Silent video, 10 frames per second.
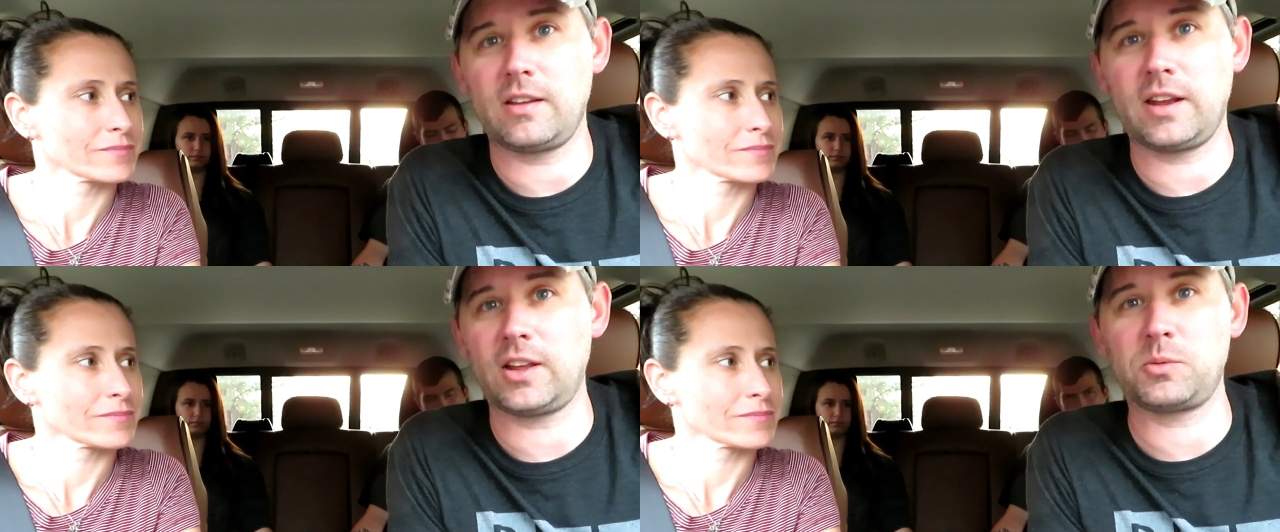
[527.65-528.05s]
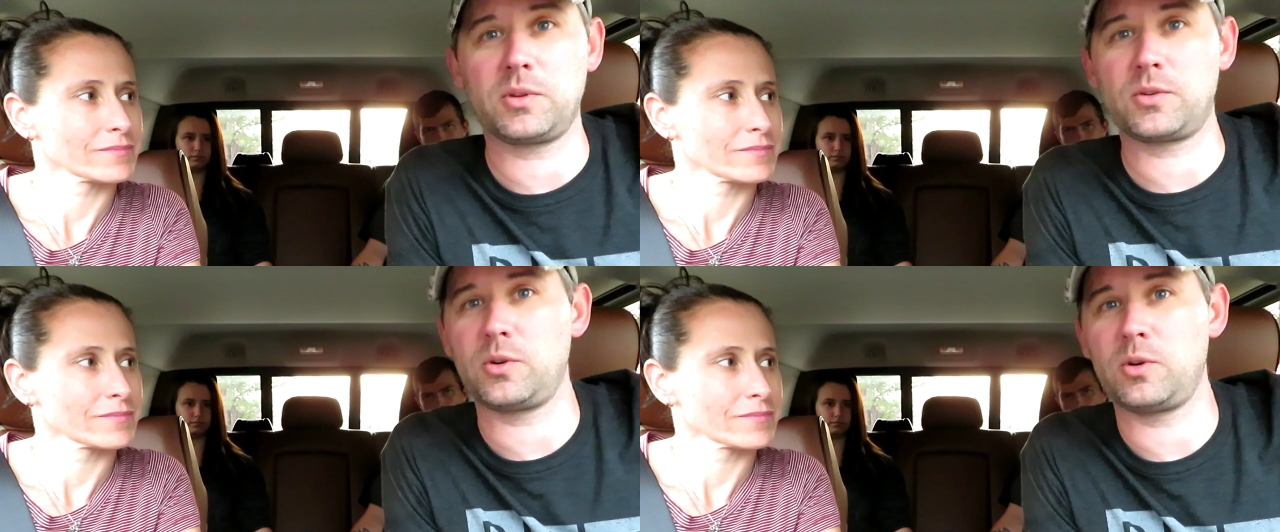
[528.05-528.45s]
Speaker 1: now that you
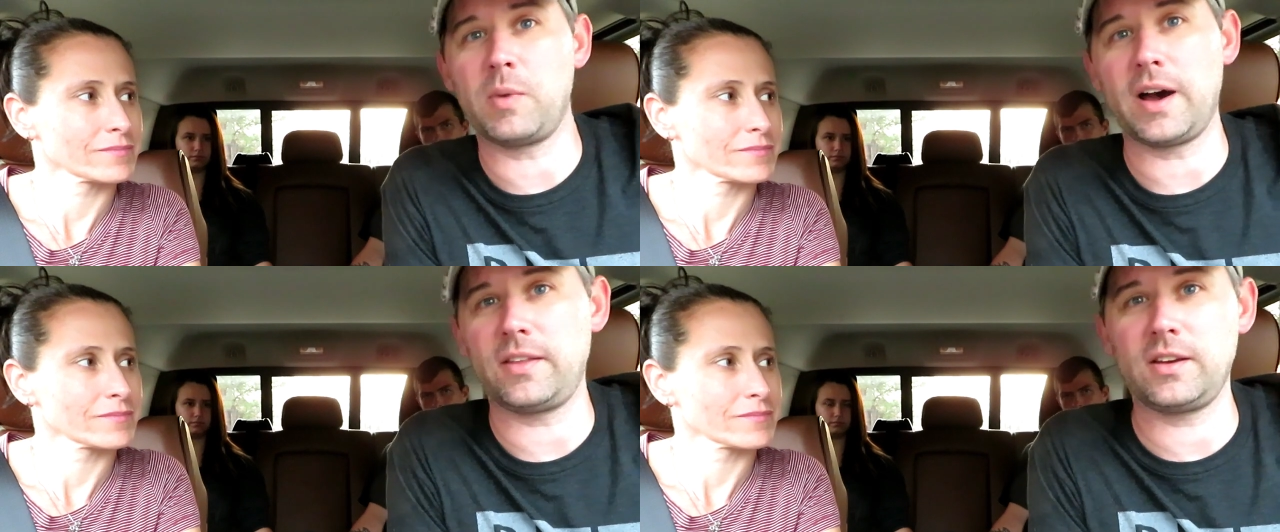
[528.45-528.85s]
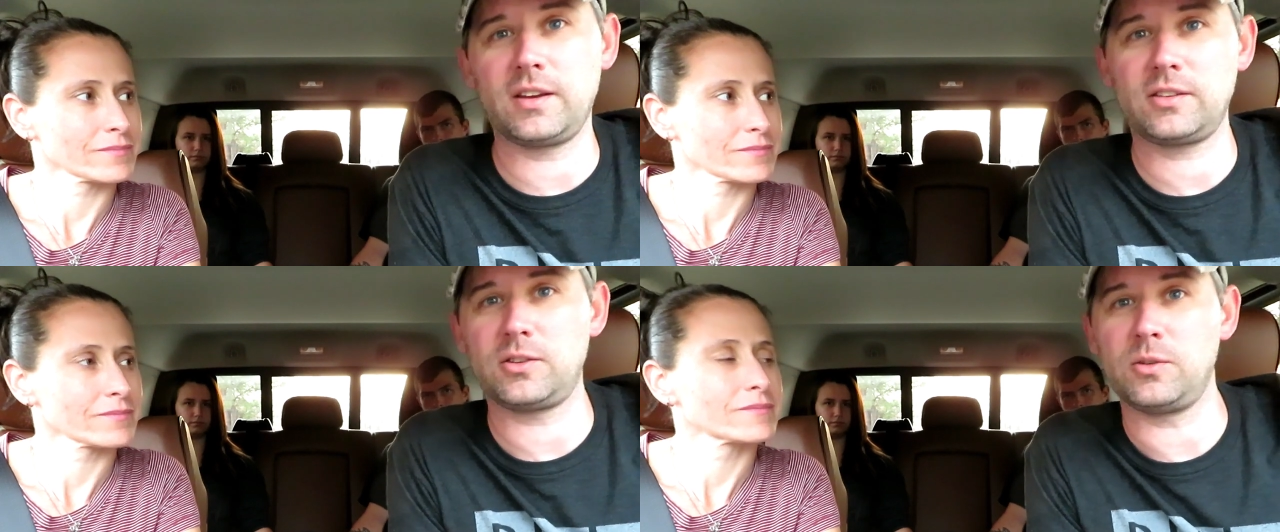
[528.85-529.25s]
went through, buy
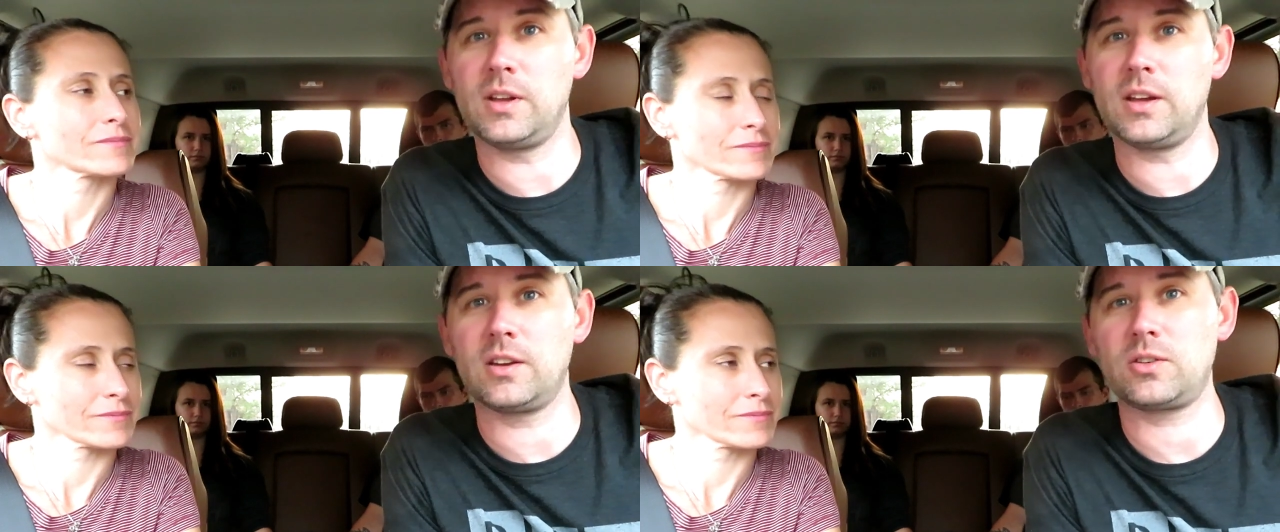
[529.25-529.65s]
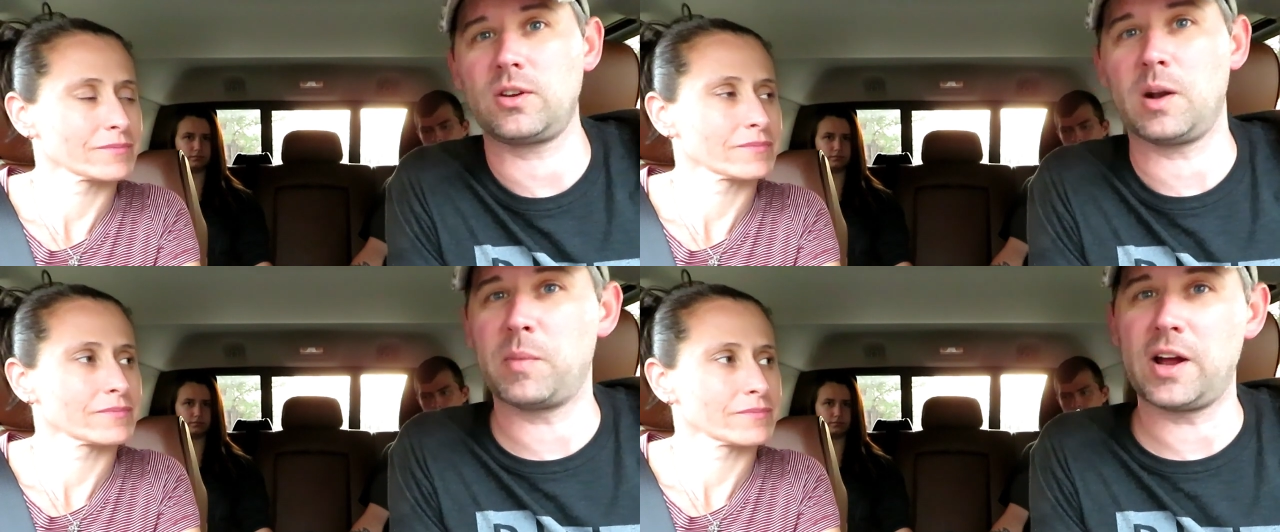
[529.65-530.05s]
this, do this, you
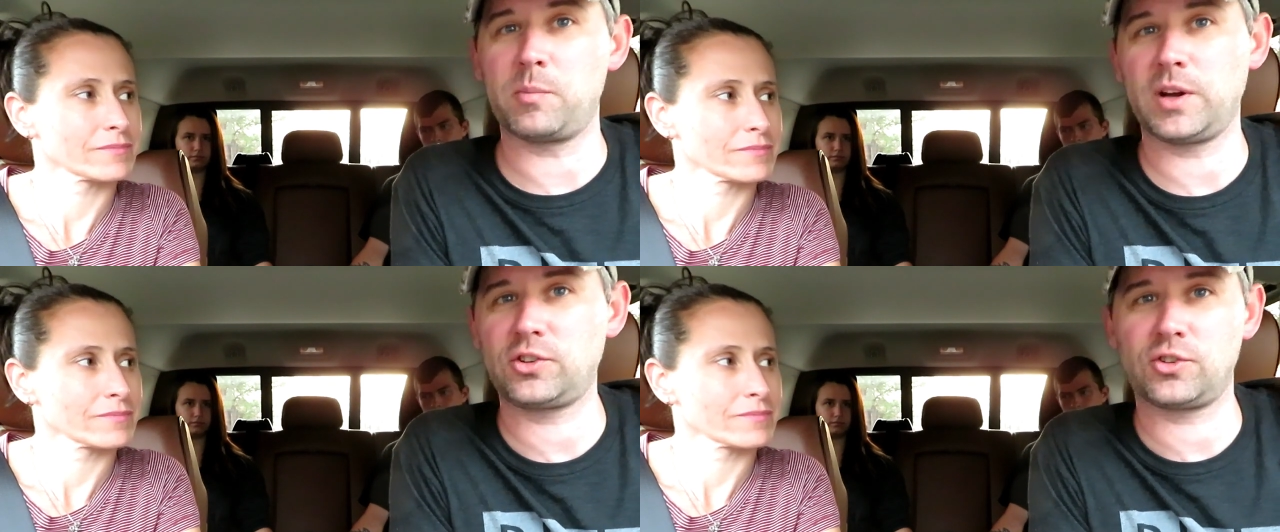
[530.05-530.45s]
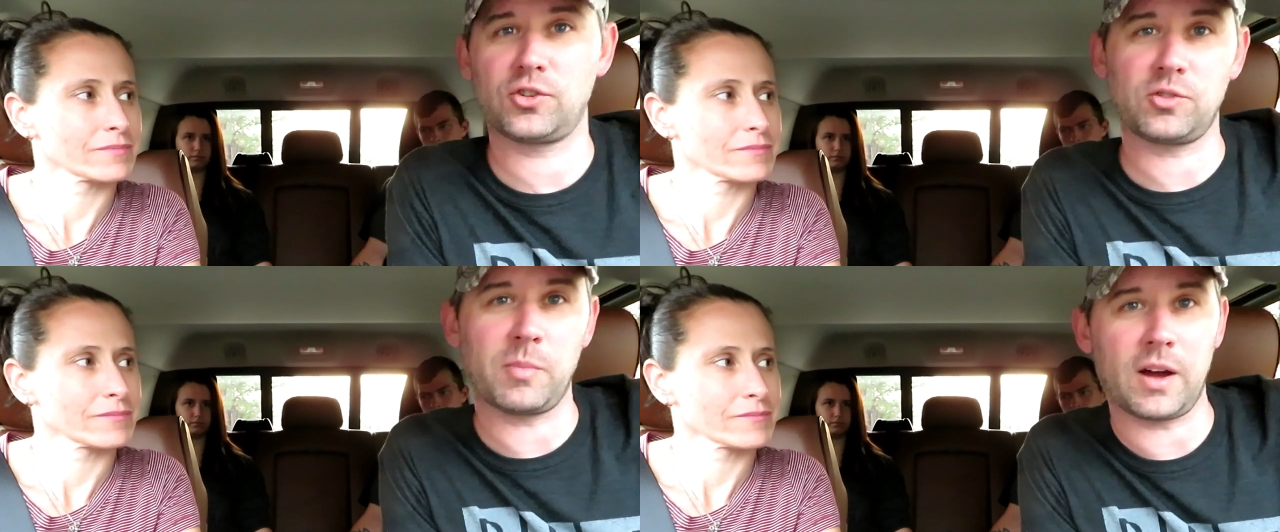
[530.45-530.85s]
got to buy your
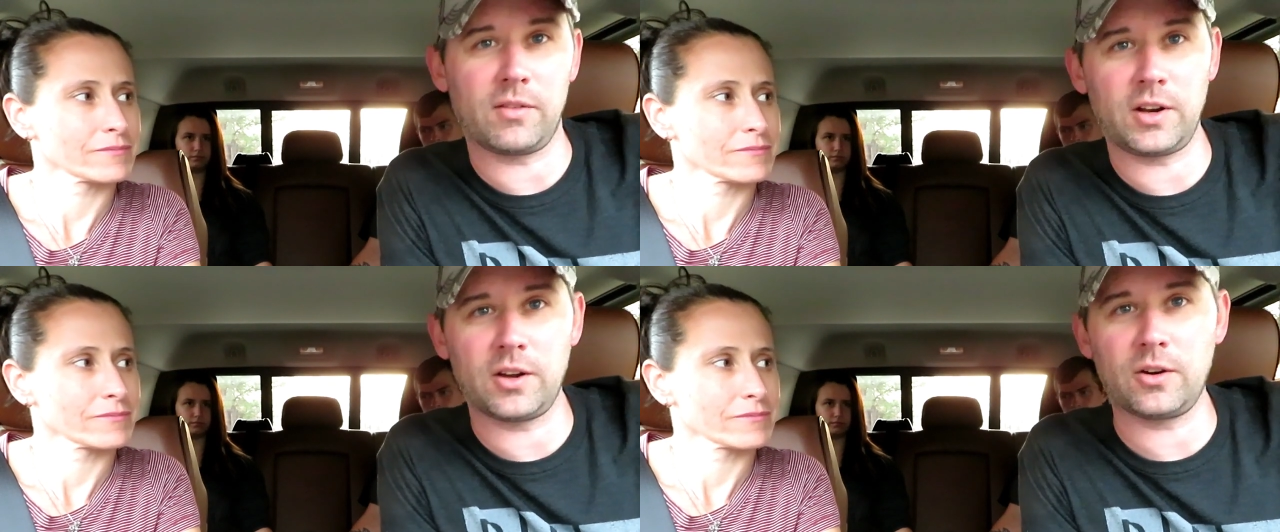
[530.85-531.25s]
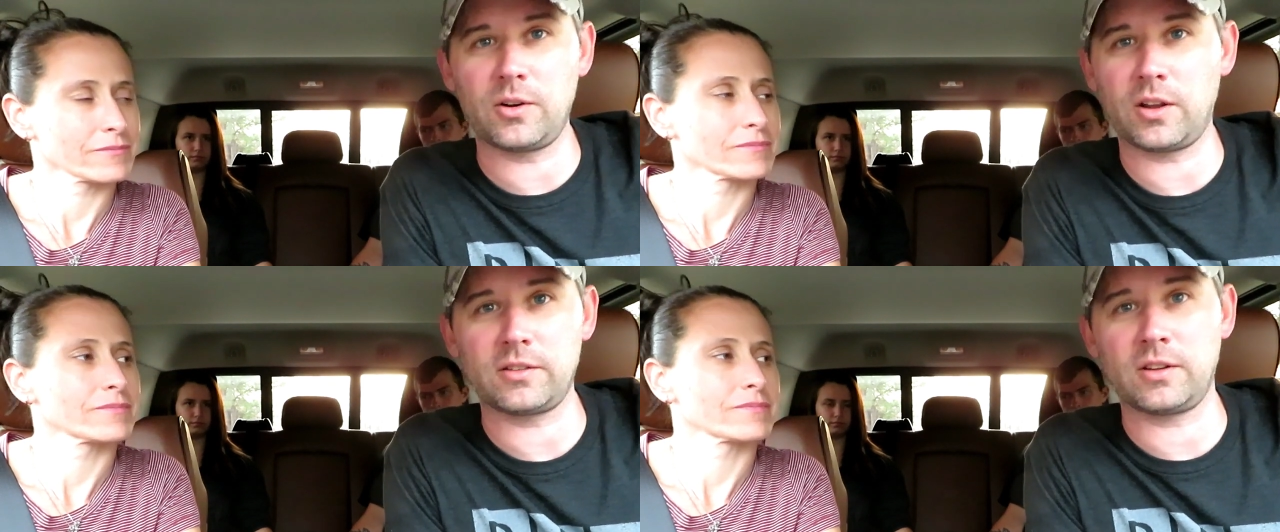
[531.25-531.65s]
pictures and buy a video
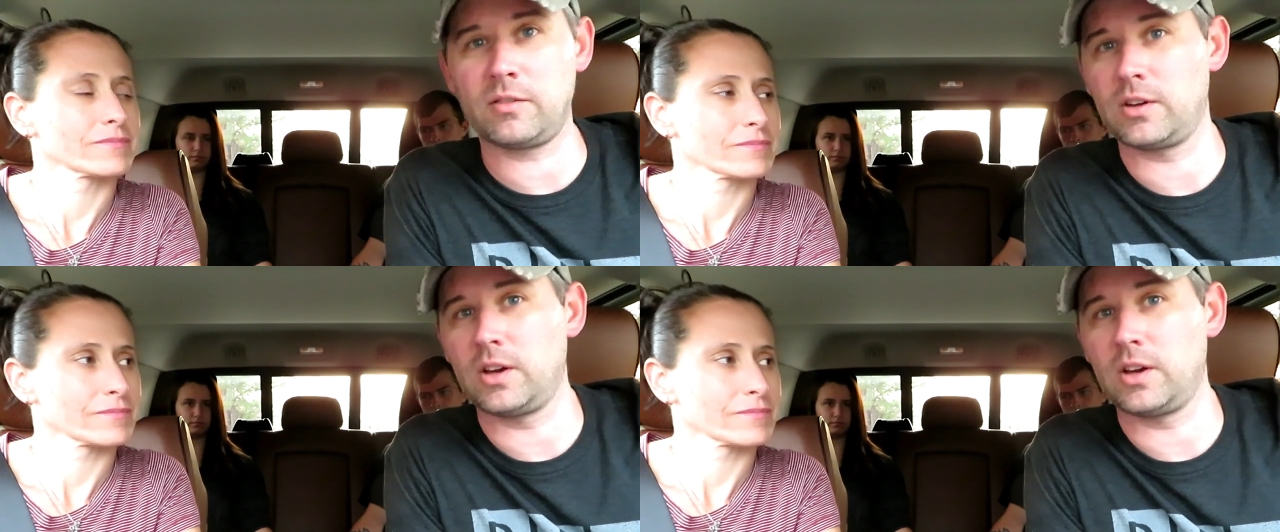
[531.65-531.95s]
and all that stuff.